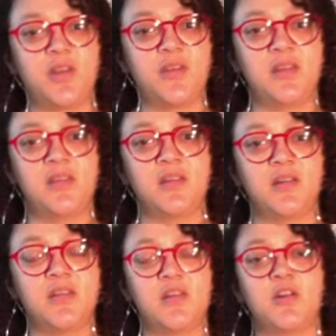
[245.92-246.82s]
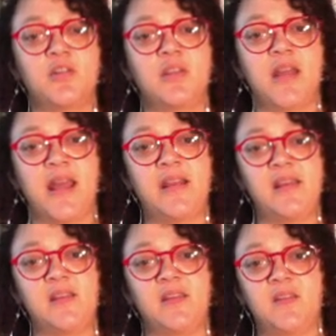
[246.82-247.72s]
in the early
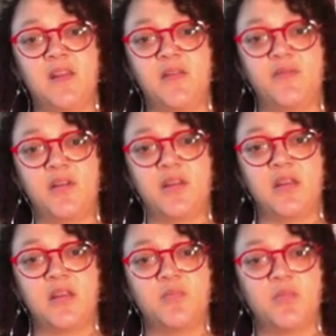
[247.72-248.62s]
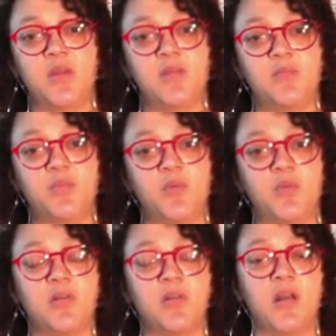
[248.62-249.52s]
90s, a very
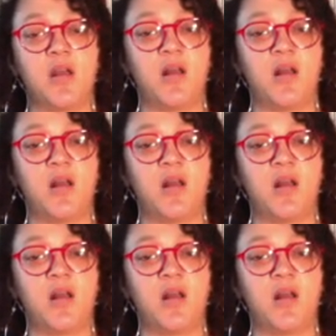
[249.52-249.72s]
important